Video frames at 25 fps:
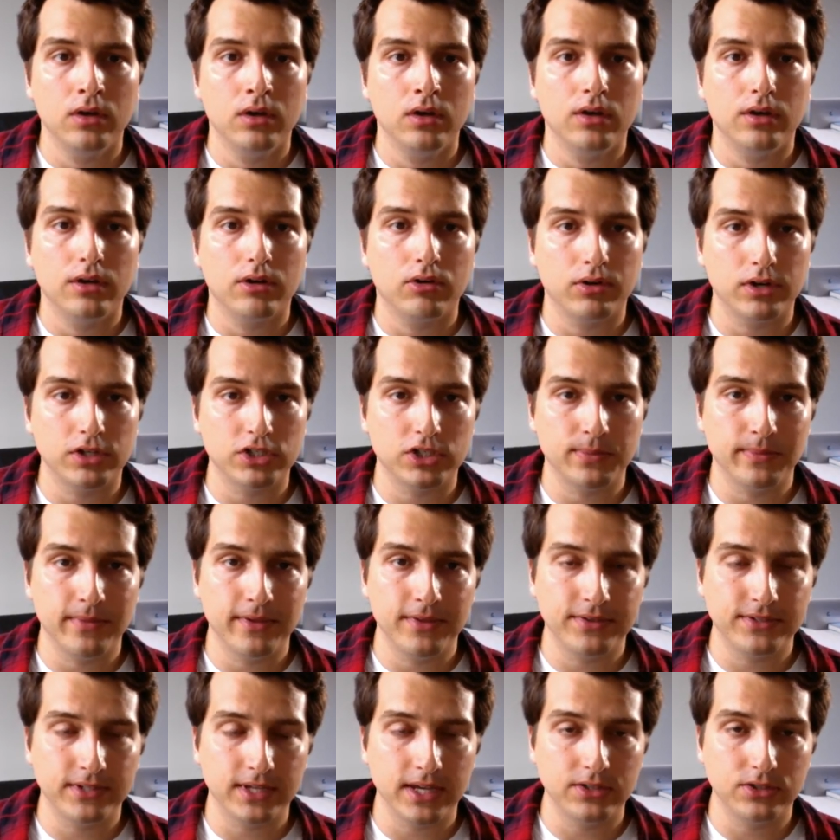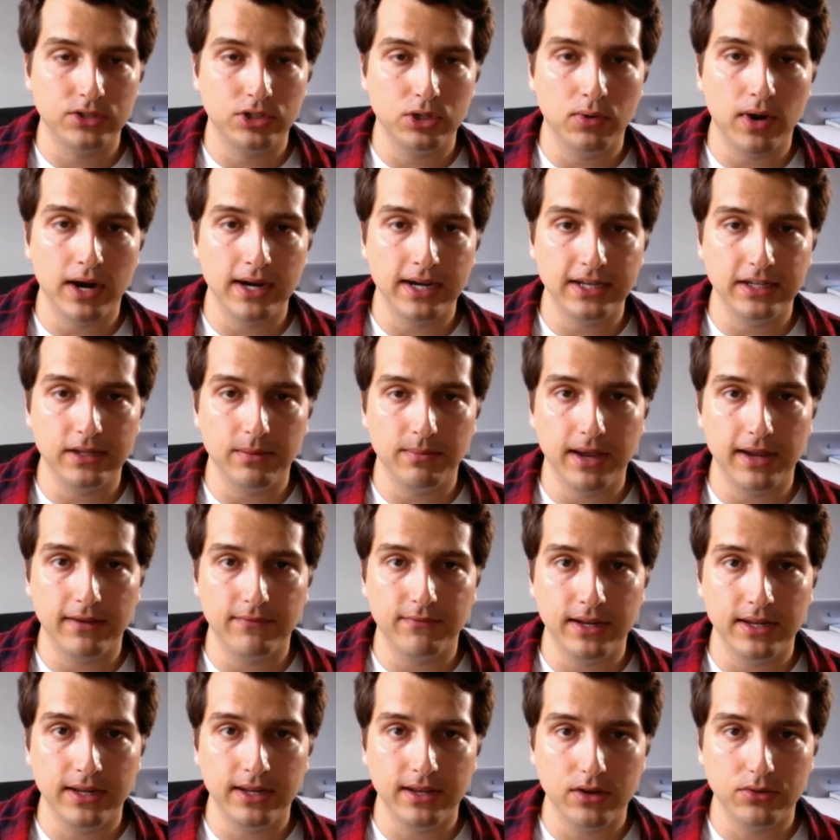Chris Smith says, "Do I need to make
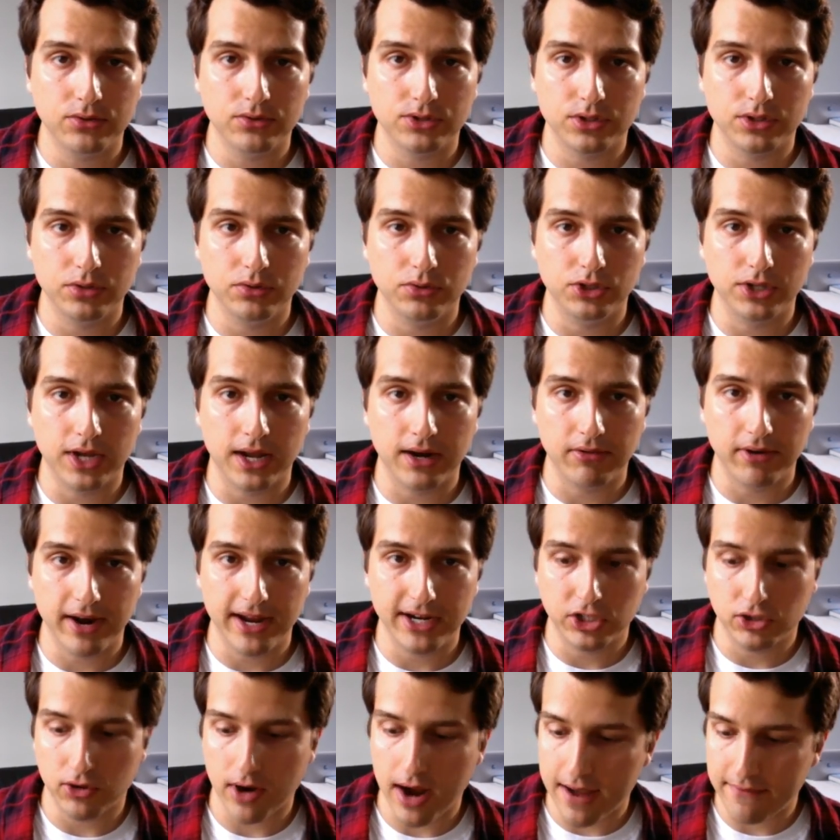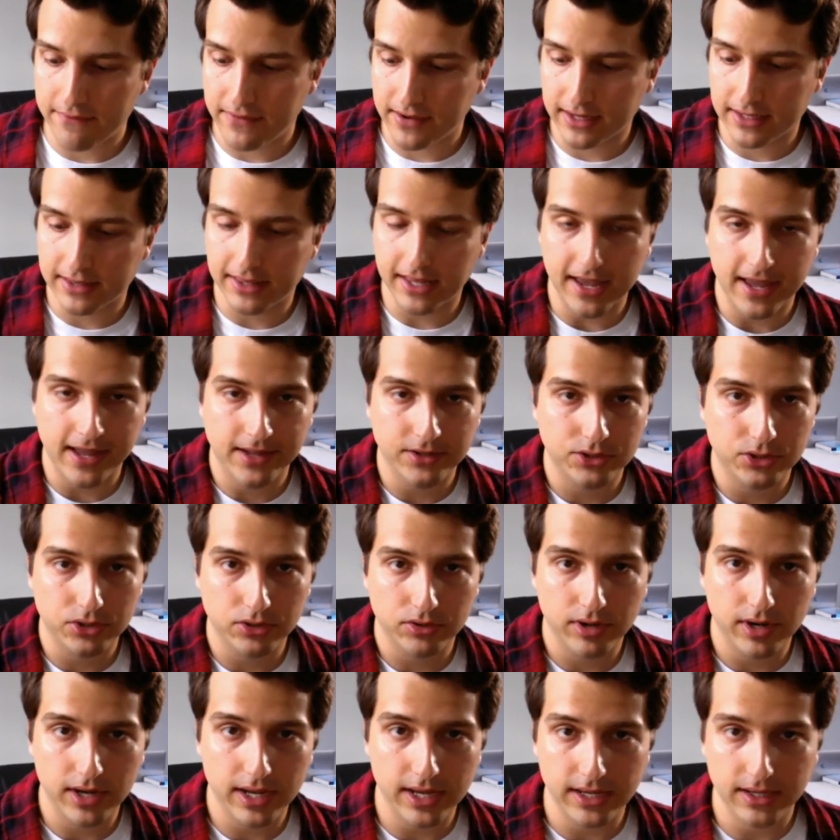videos to generate traffic?" The
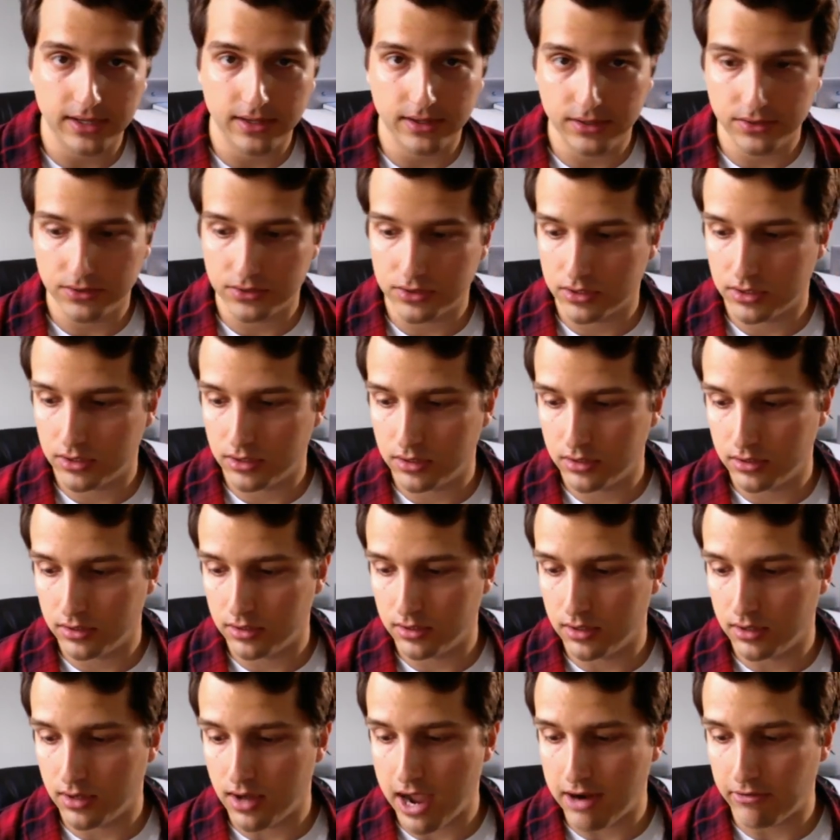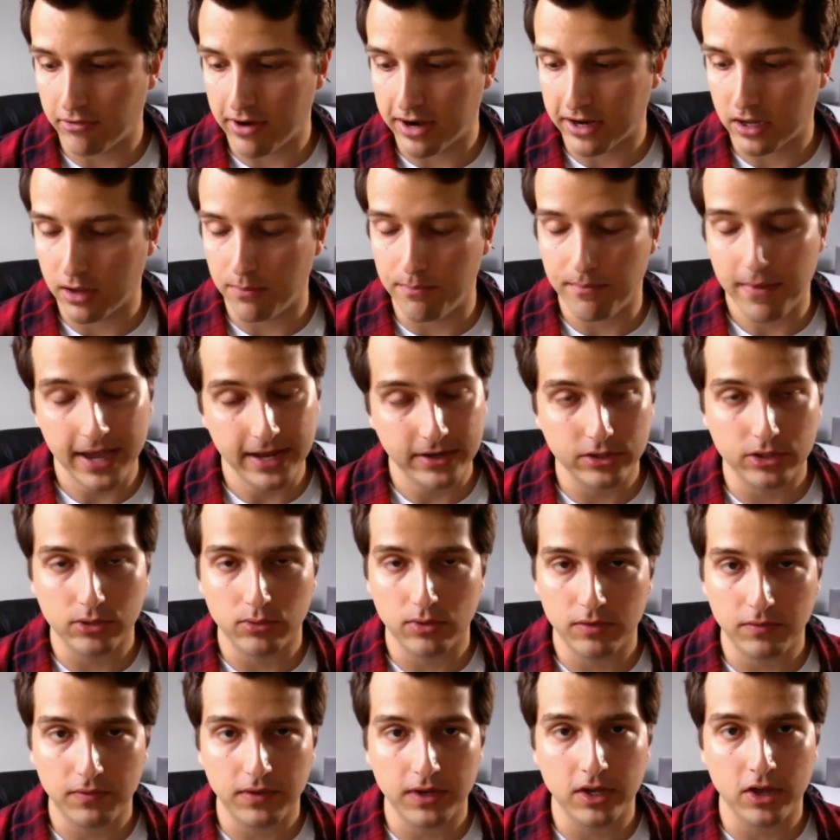answer is I recommend
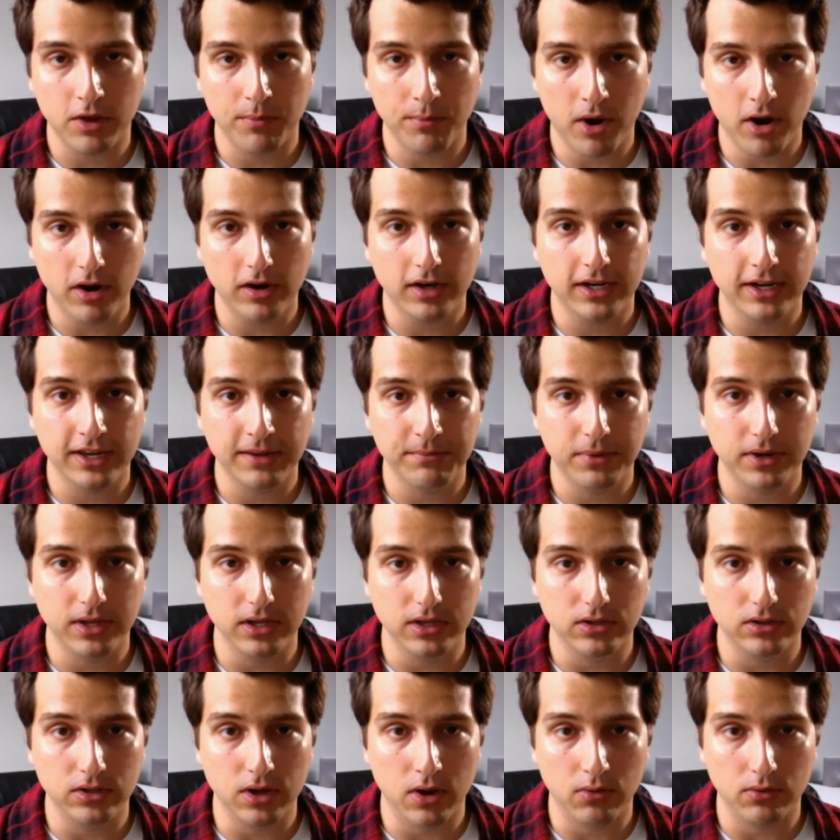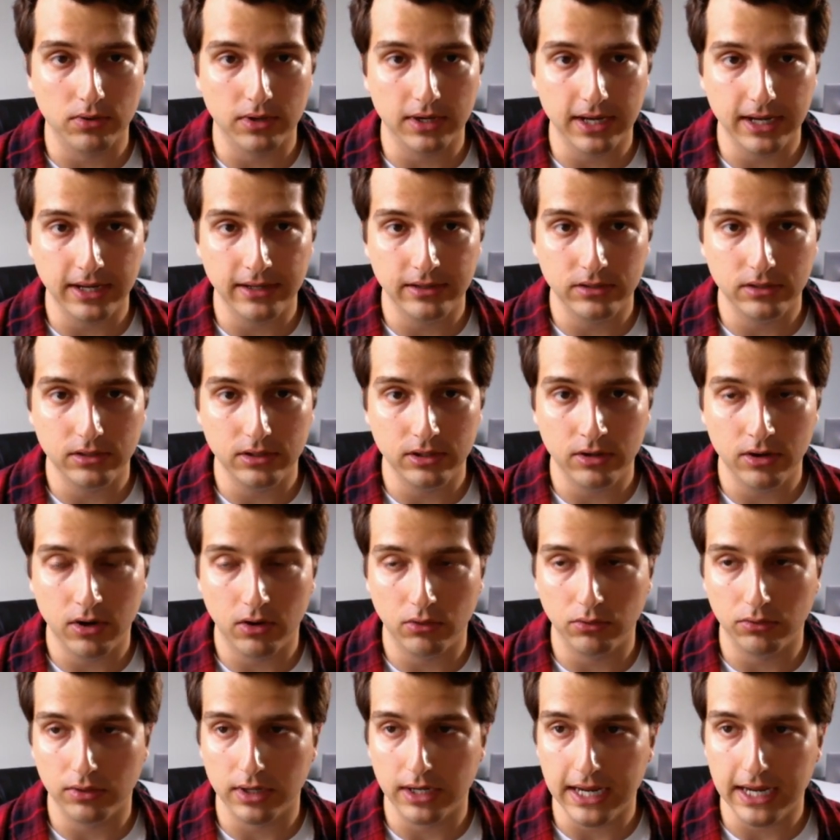doing video marketing, but you don't need you
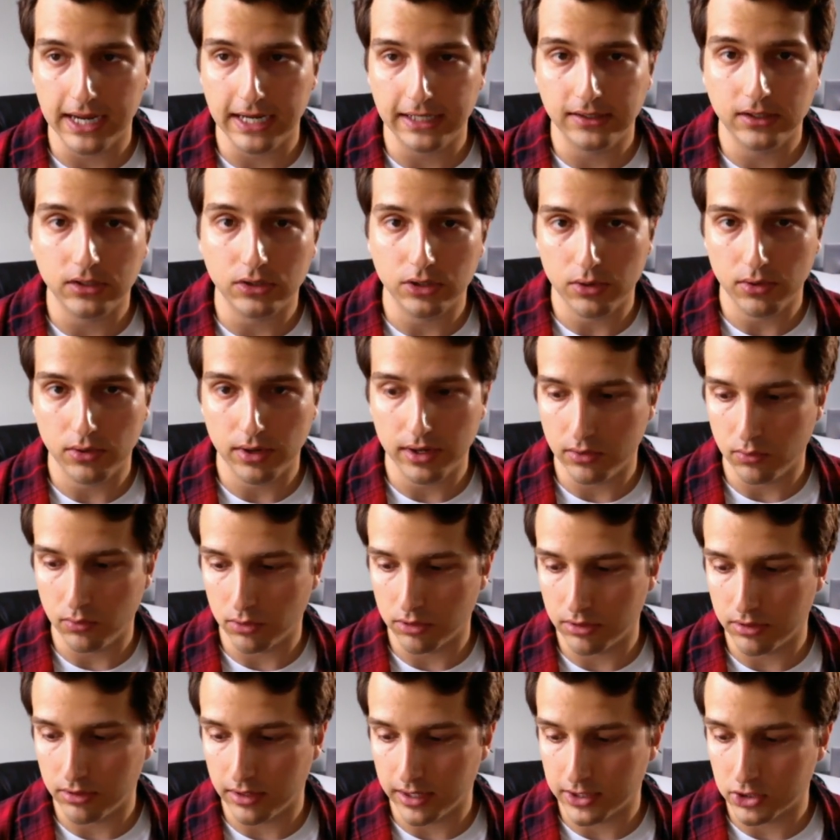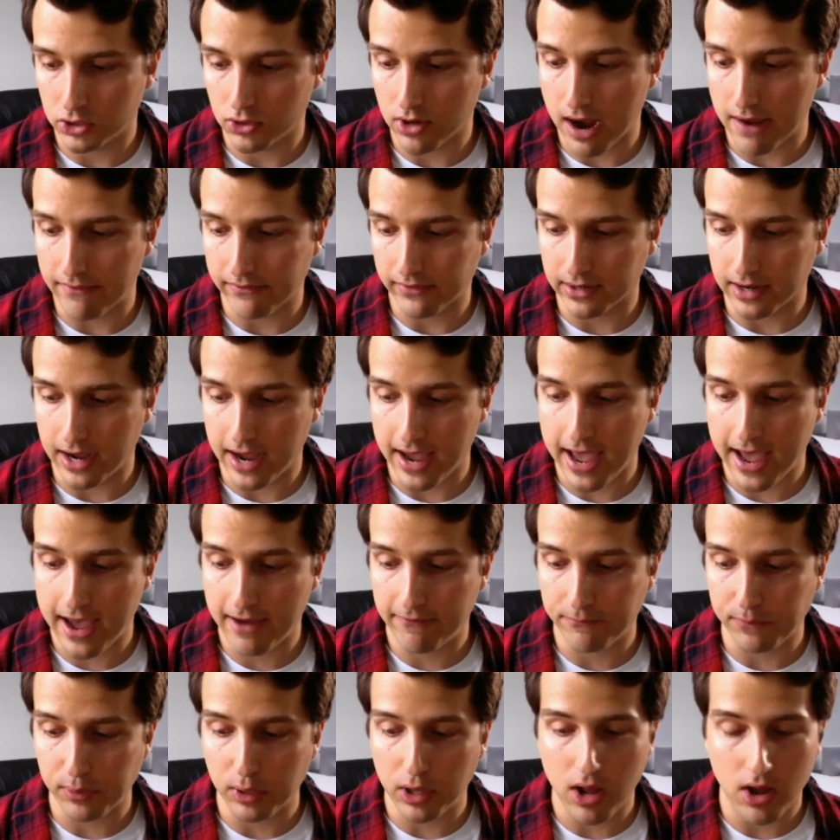don't need to do it in order to get traffic. I
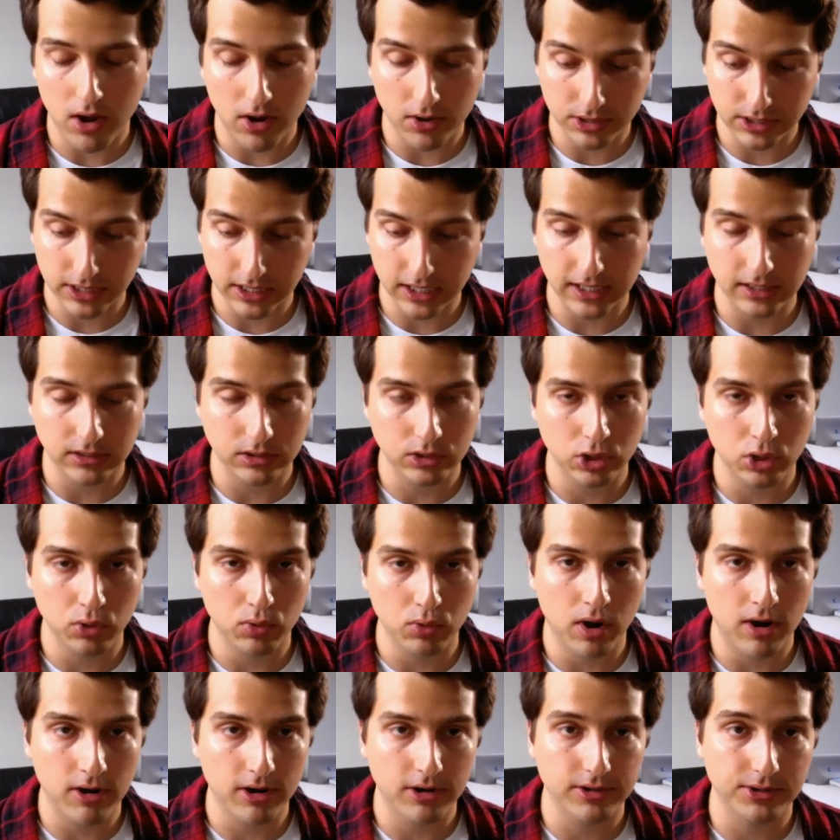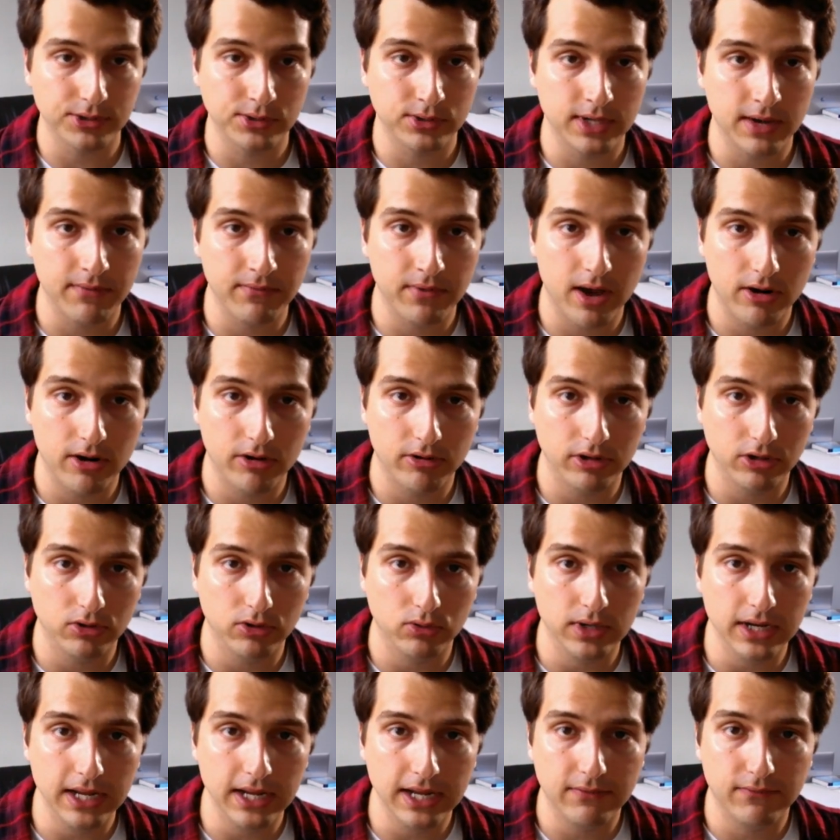have blogs that get 200 to 700
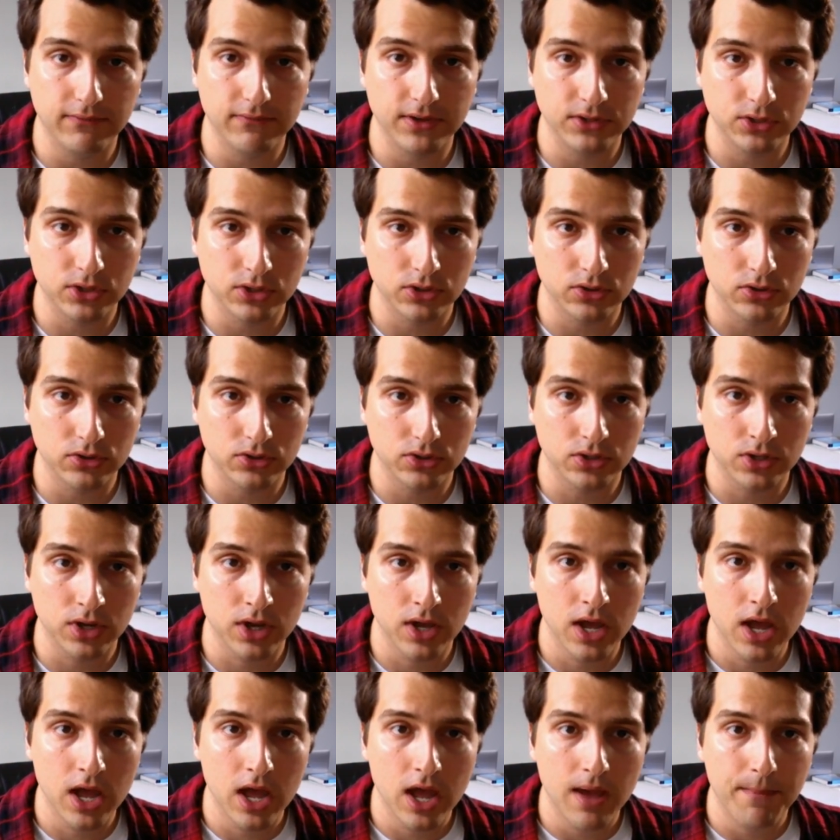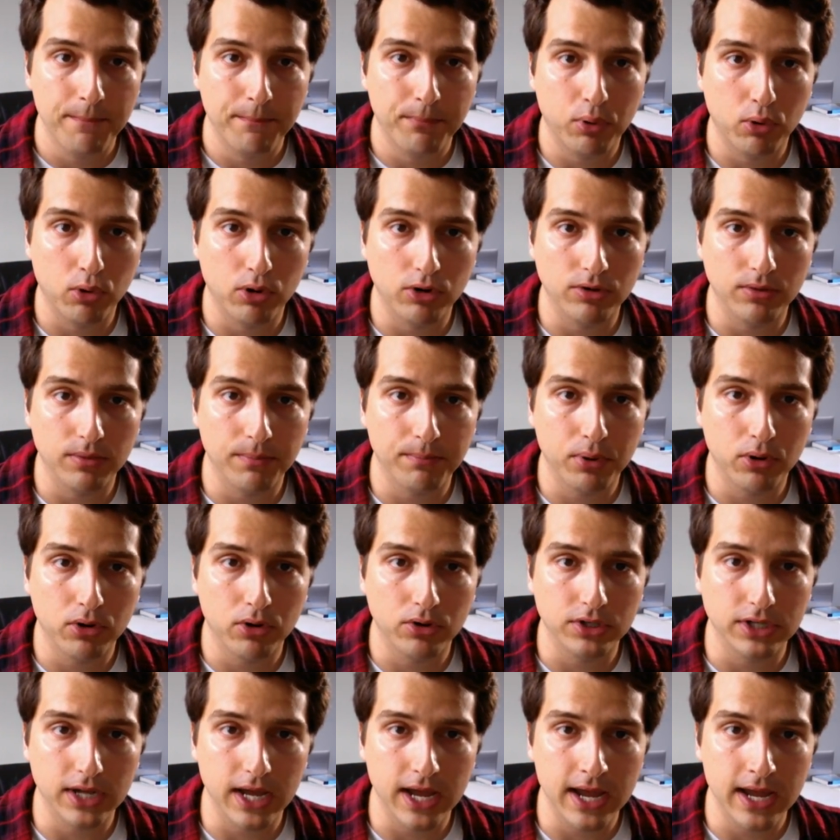unique visitors per per
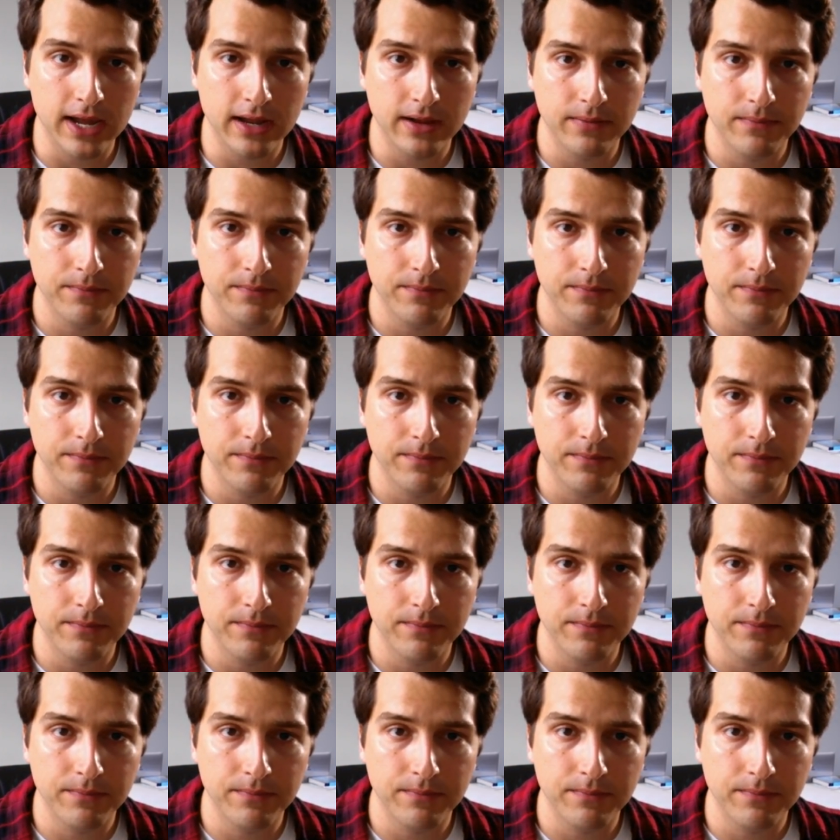day.